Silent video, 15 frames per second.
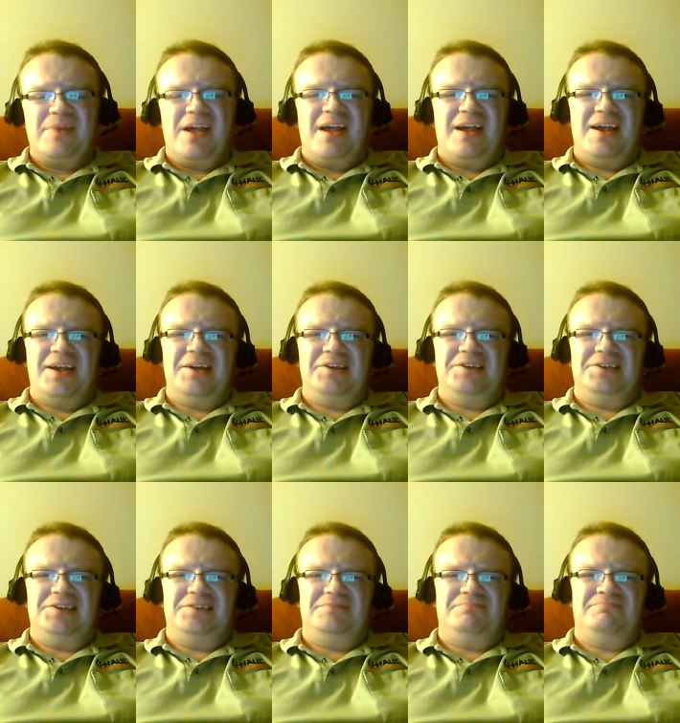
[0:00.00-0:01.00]
And
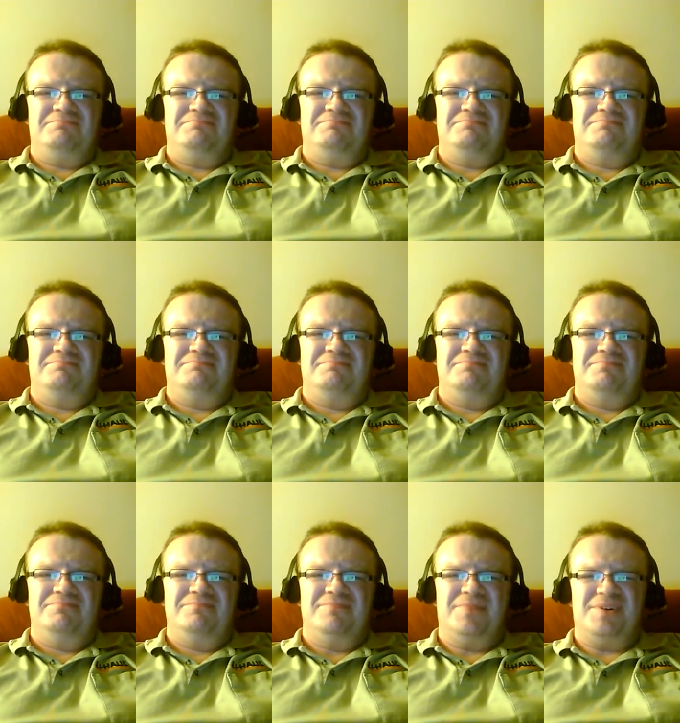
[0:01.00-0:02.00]
uh,
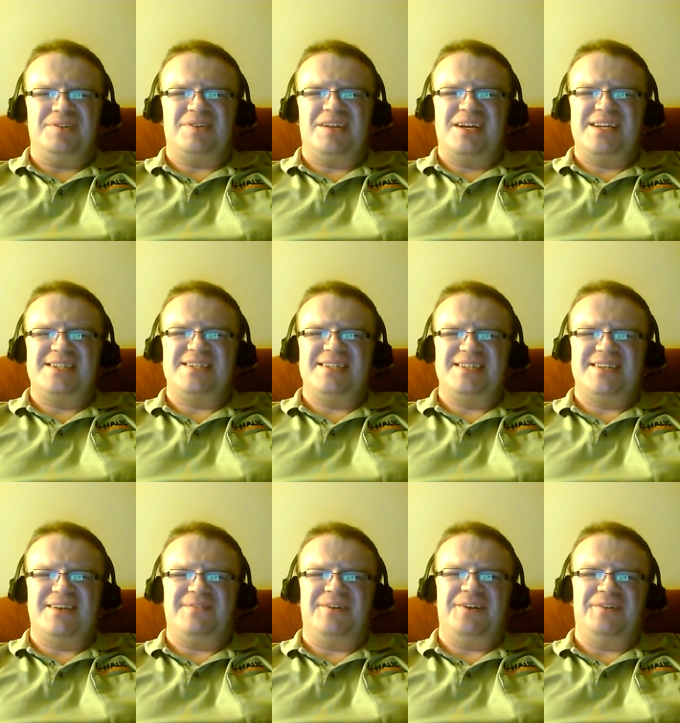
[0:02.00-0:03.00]
mostly it's the
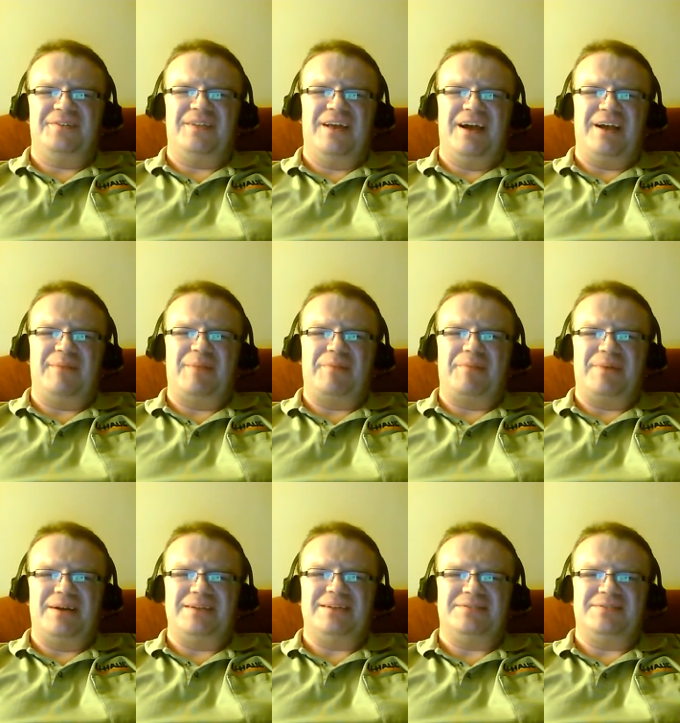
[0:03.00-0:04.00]
stuff I don't like about
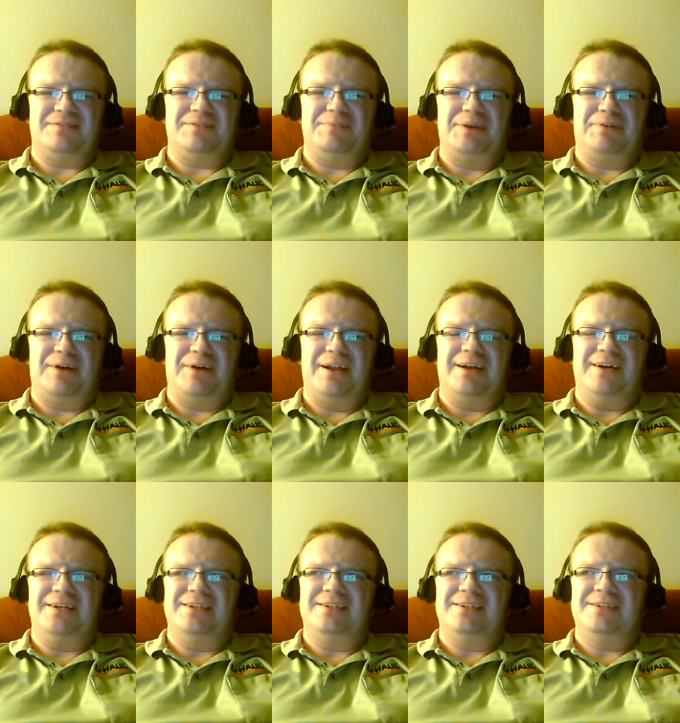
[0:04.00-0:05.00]
myself, to be quite
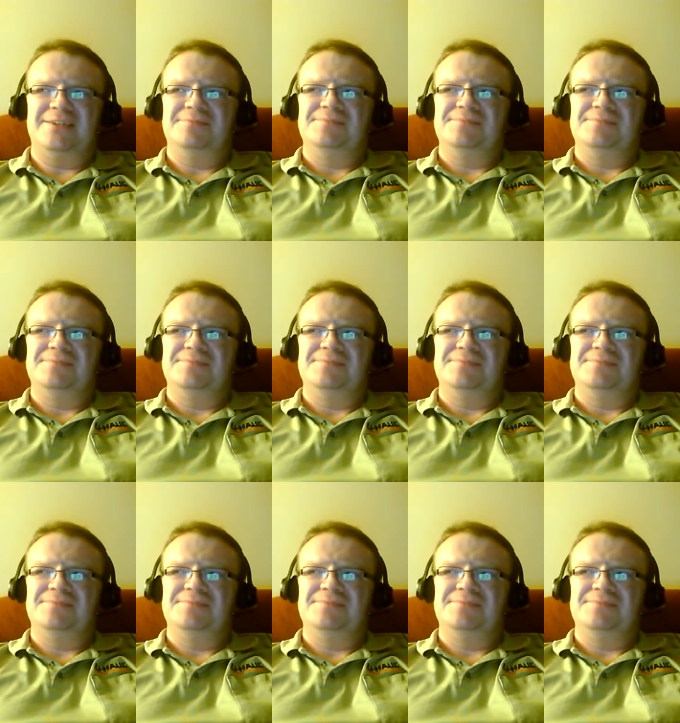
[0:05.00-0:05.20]
honest.